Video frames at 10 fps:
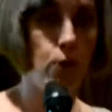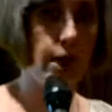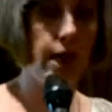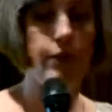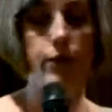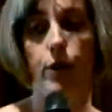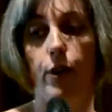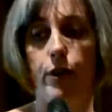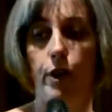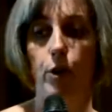what you have to do
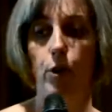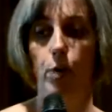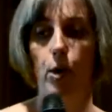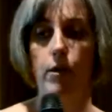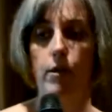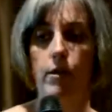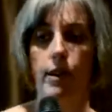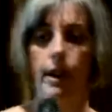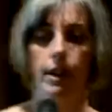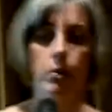to tick all the boxes to
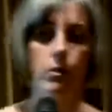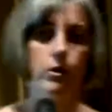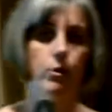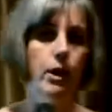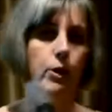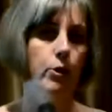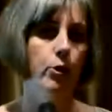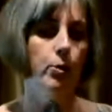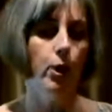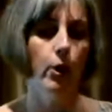get limited recourse
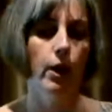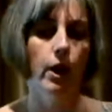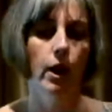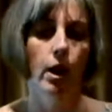borrowing.